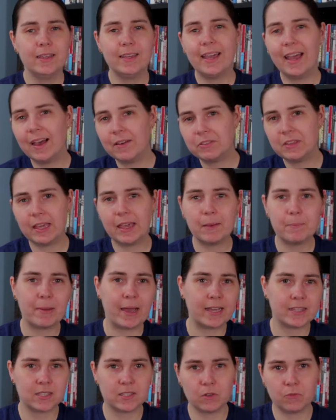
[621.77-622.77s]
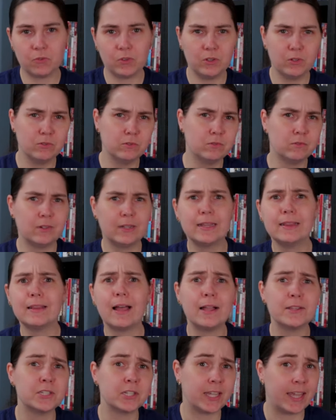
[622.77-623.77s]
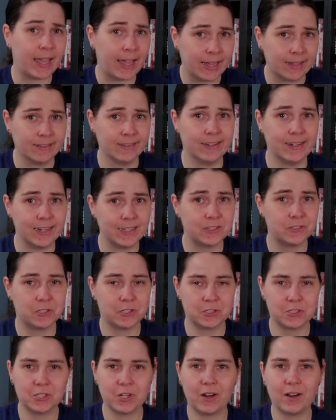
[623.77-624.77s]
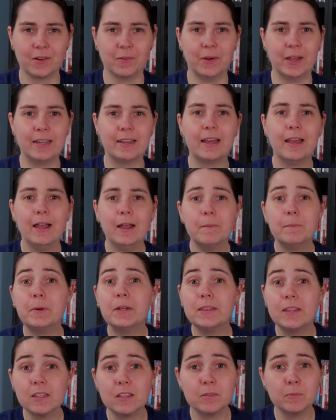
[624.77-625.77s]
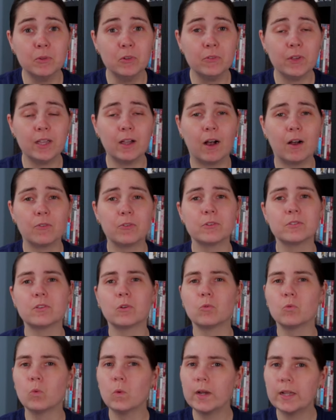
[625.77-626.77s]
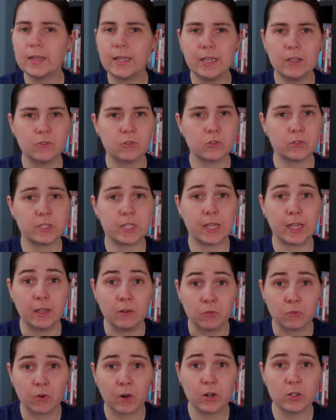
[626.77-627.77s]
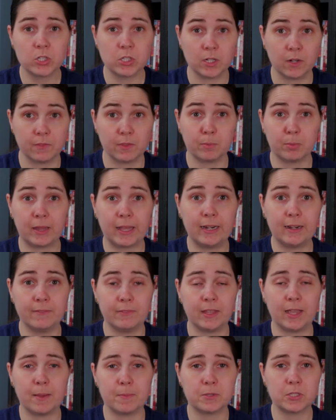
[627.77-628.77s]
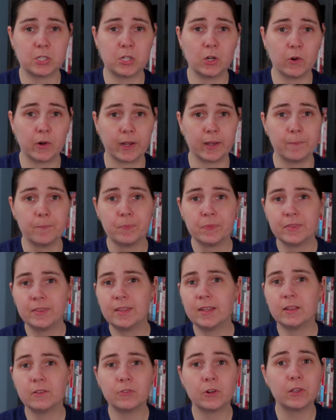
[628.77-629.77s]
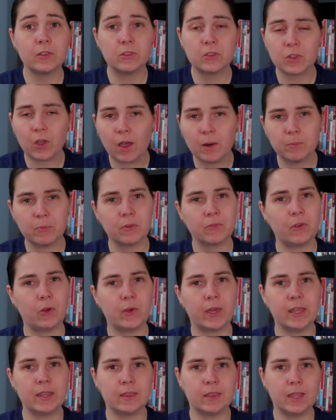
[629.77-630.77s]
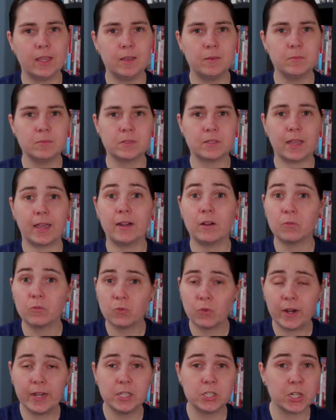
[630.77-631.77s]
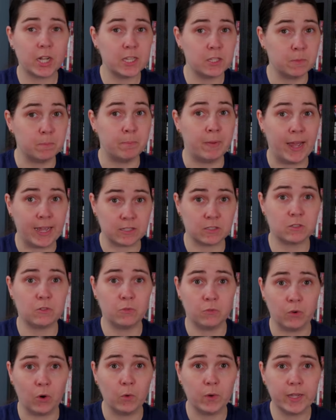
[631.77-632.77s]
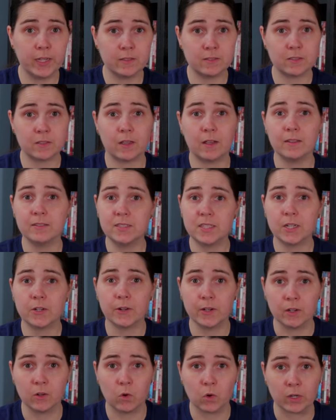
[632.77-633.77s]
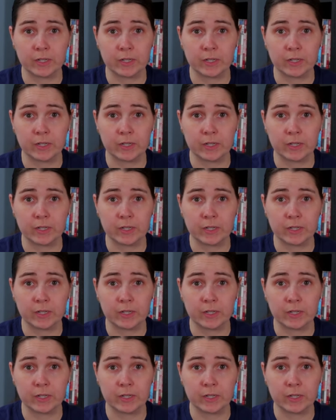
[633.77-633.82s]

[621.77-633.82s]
You have to get past a few illogicalities to start with, but this movie offers a really interesting inversion of the Planet of the Apes story, delivering thought-provoking themes and a franchise-best focus on Zira and